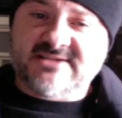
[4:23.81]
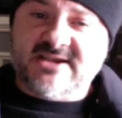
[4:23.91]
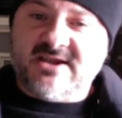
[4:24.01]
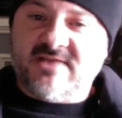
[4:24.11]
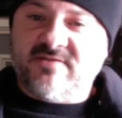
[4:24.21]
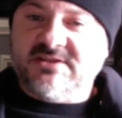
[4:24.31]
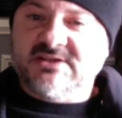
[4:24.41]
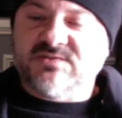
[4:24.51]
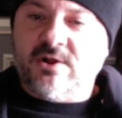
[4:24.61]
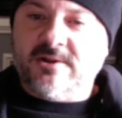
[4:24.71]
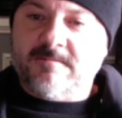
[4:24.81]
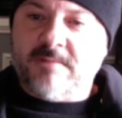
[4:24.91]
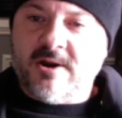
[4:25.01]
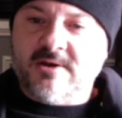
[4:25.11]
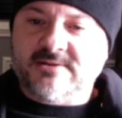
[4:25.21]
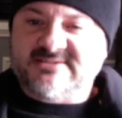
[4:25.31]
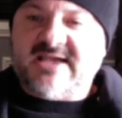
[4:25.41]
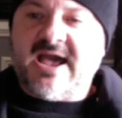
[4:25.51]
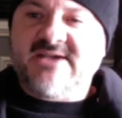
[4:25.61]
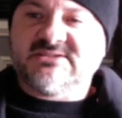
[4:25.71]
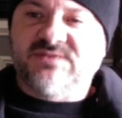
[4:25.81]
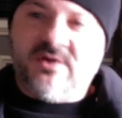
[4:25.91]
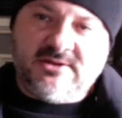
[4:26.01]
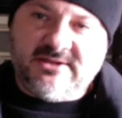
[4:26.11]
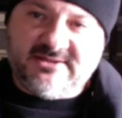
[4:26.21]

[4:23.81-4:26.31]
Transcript: Everything's falling apart. The sky is falling.